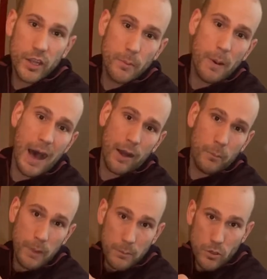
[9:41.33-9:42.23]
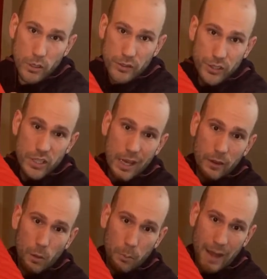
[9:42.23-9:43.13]
in the bottom. Maybe you can see that
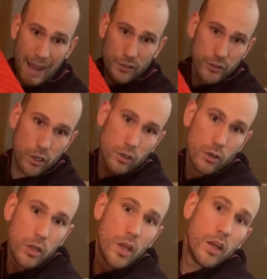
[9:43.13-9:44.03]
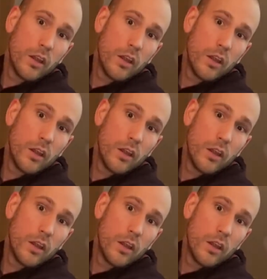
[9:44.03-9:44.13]
little black circle